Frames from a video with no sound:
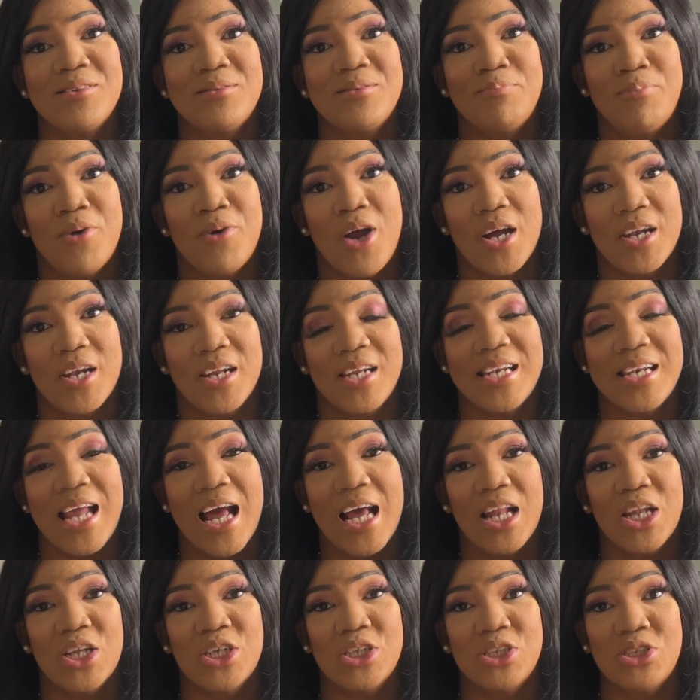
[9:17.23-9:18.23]
PRADA
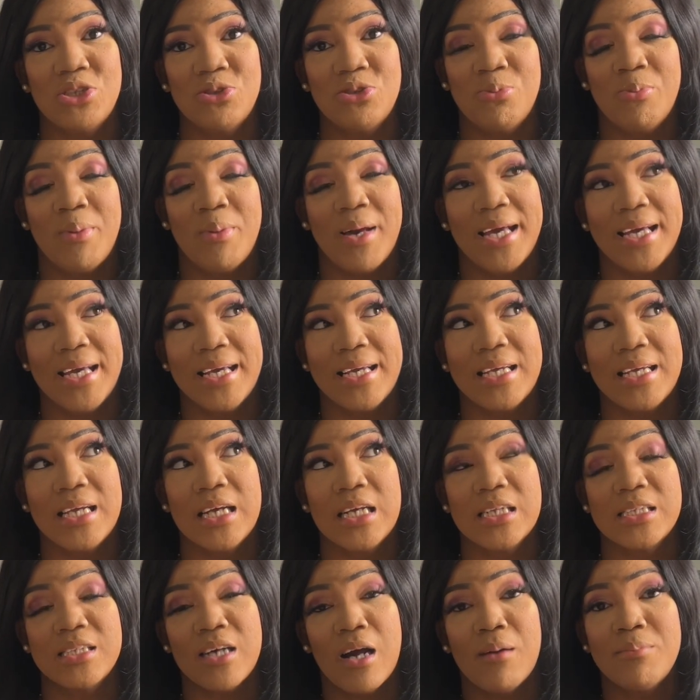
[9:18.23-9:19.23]
nylon to my
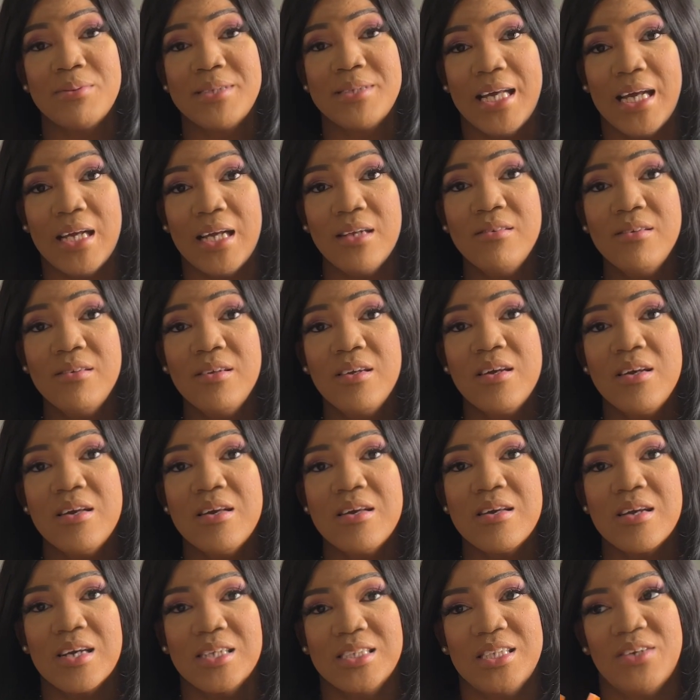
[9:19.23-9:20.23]
top 10,
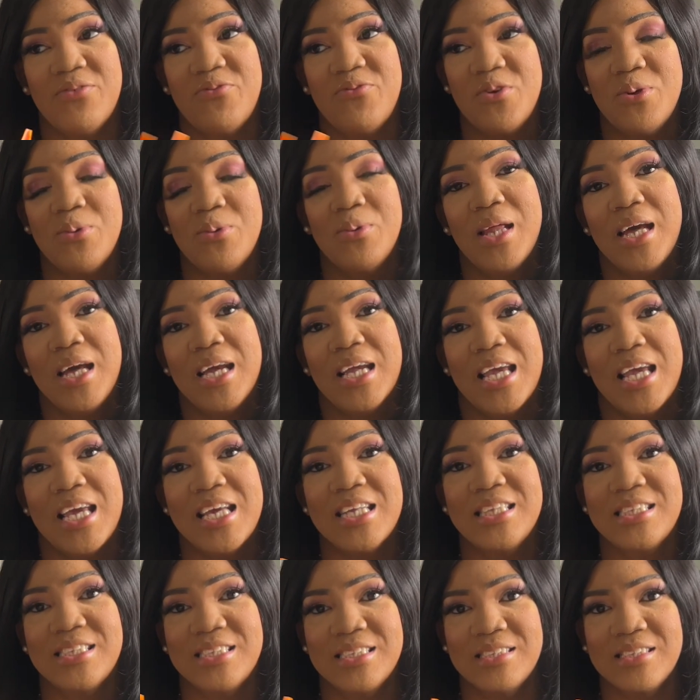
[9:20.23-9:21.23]
because I feel like
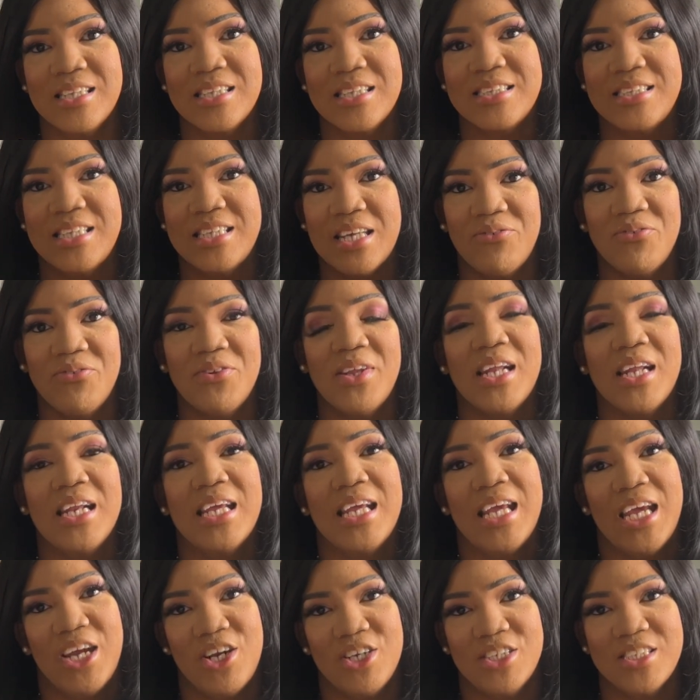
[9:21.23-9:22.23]
it's definitely
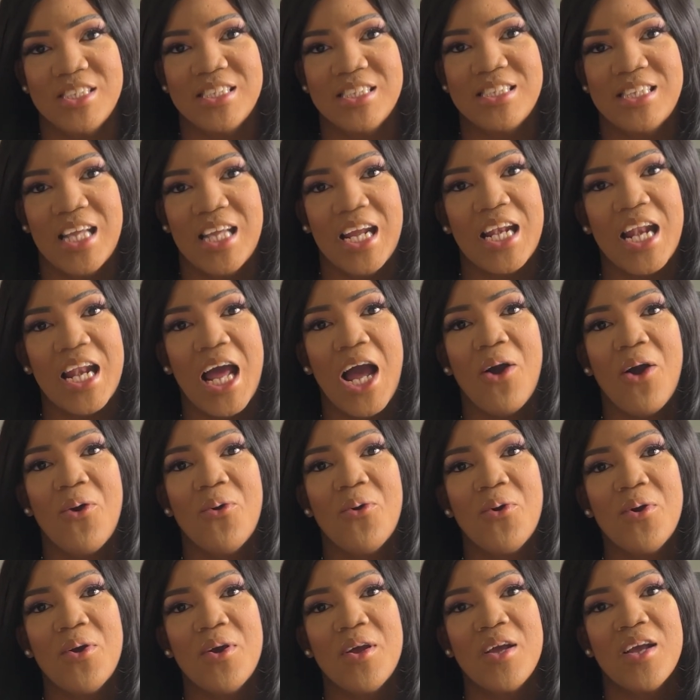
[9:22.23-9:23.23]
here to stay now.
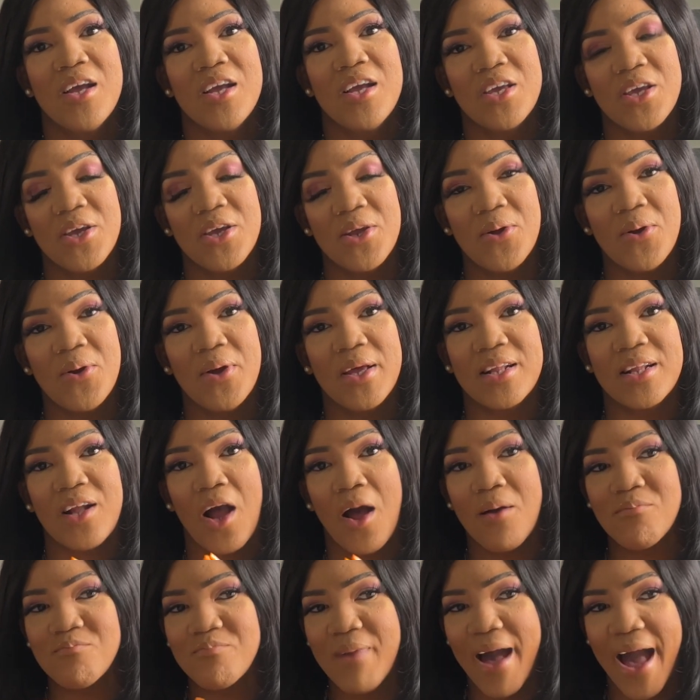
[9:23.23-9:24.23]
You know, it
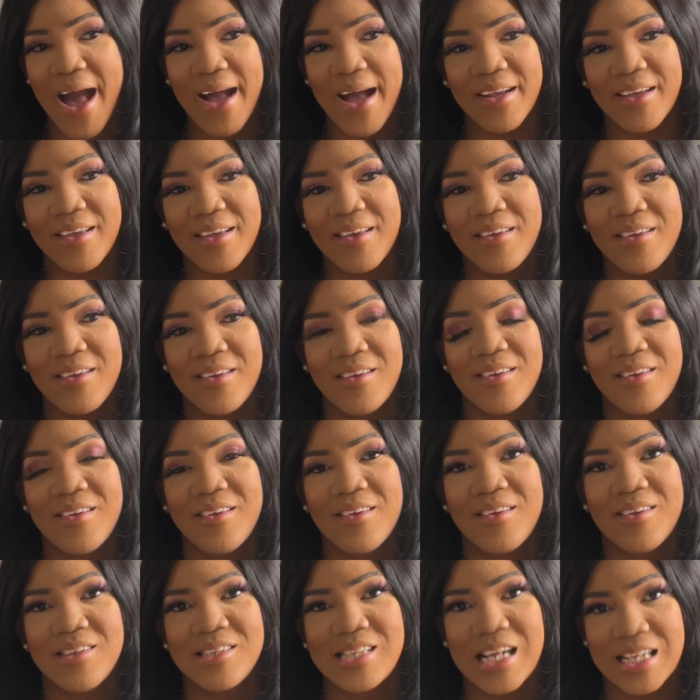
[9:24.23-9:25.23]
come back.
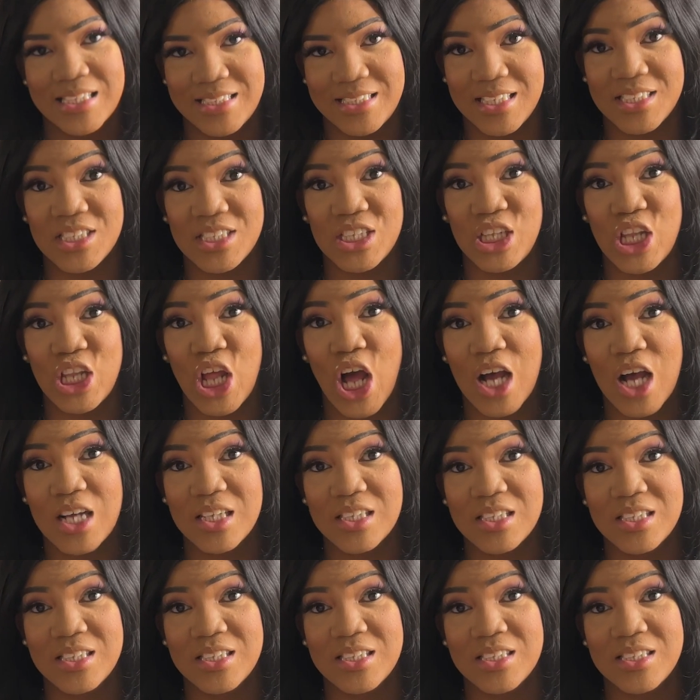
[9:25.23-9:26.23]
That says a lot,
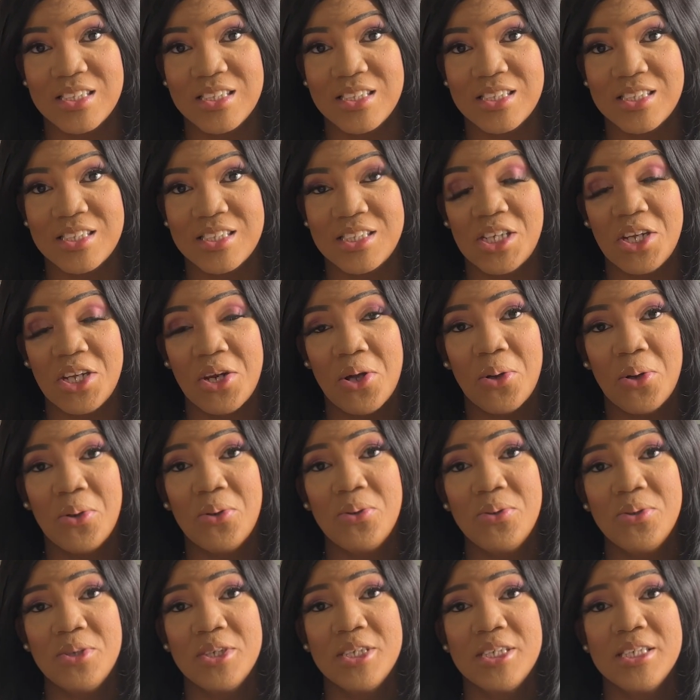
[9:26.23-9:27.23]
you
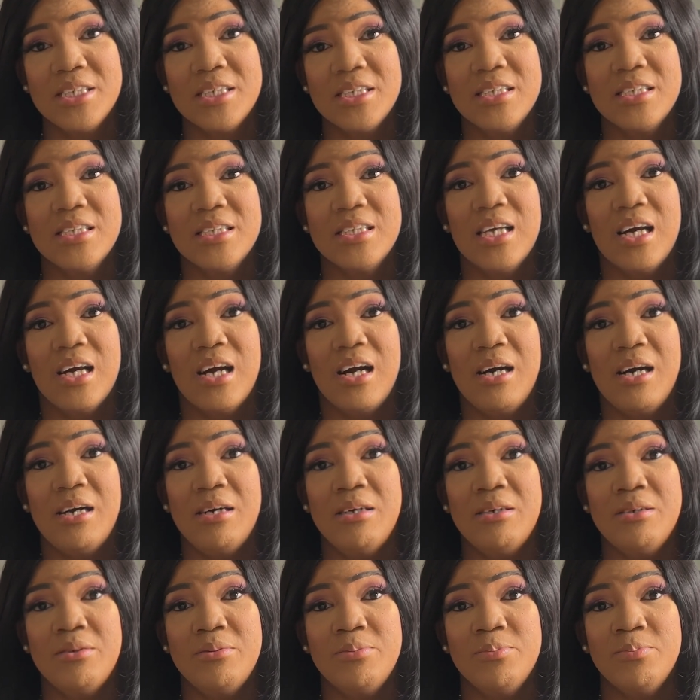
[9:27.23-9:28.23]

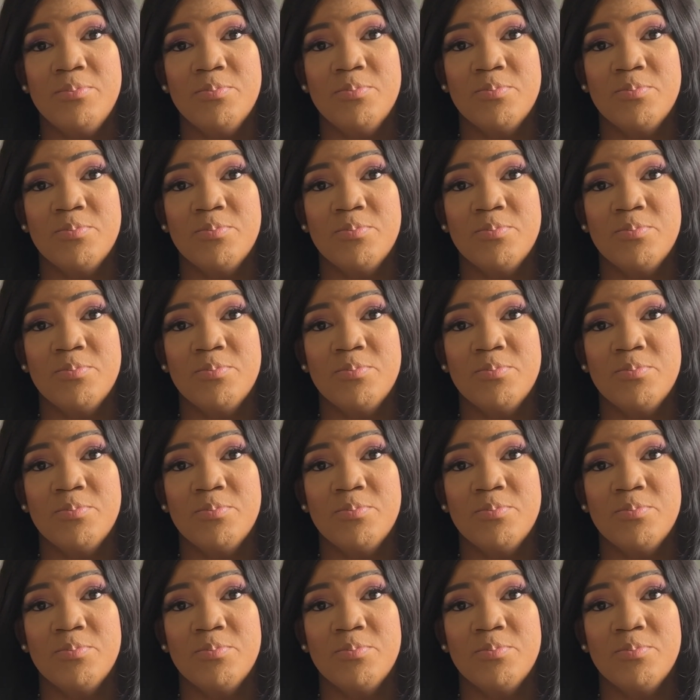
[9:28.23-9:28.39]
know.